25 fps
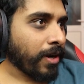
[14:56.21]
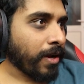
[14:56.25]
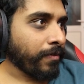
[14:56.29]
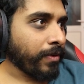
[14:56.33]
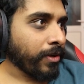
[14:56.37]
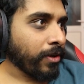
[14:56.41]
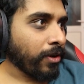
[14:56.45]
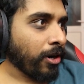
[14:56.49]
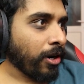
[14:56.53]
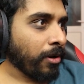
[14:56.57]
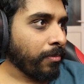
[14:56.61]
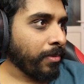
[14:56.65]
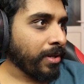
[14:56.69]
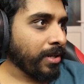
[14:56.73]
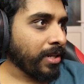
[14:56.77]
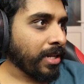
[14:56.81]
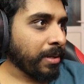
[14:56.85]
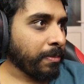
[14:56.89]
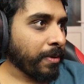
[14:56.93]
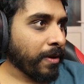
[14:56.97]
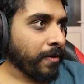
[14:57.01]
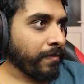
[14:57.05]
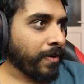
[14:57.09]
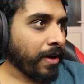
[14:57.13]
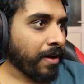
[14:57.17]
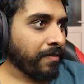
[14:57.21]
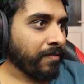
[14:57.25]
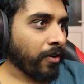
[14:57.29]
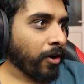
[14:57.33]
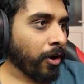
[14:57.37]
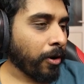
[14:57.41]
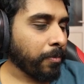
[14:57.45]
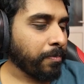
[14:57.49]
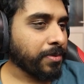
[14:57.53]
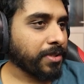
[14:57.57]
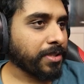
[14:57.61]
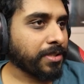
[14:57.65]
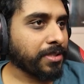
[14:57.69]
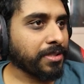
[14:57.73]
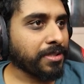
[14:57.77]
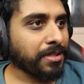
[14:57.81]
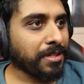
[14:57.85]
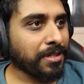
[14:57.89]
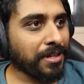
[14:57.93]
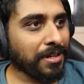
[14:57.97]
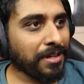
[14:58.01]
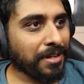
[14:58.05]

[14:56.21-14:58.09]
have in common? They both have hops.